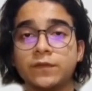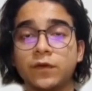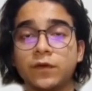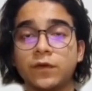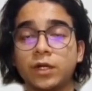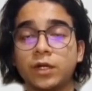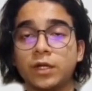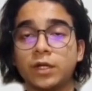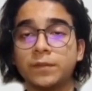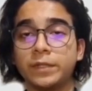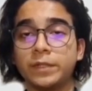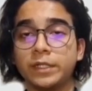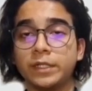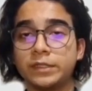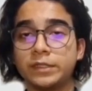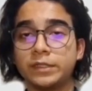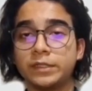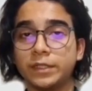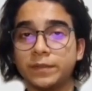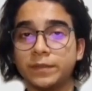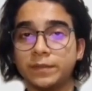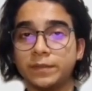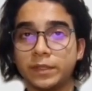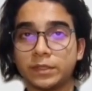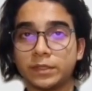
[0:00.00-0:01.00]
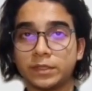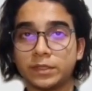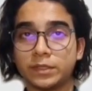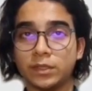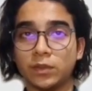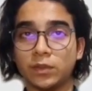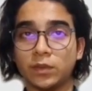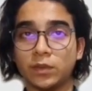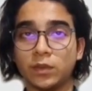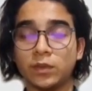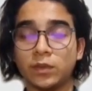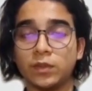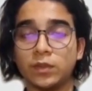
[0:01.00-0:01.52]
for companies in
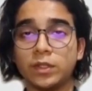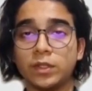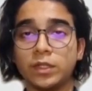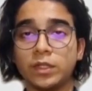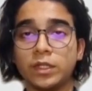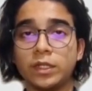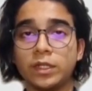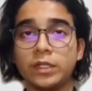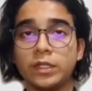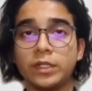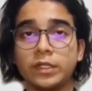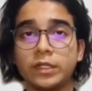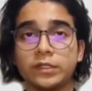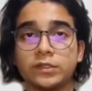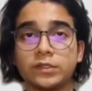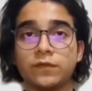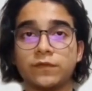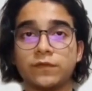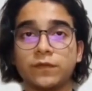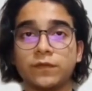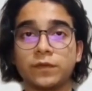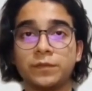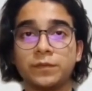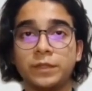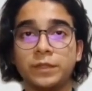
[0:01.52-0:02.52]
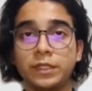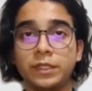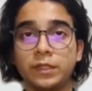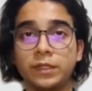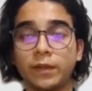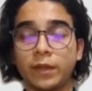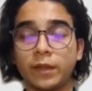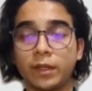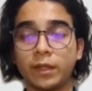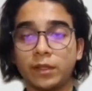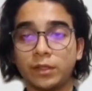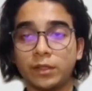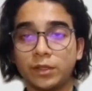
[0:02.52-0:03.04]
Mexico. That's all from
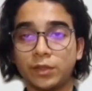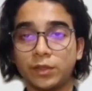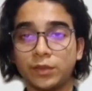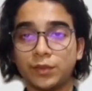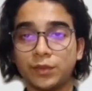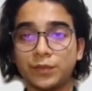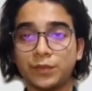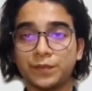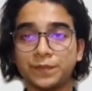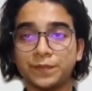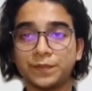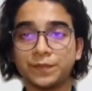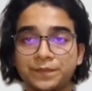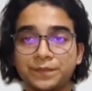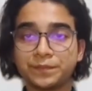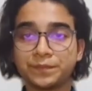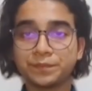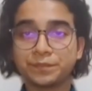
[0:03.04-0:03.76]
me. Thank you.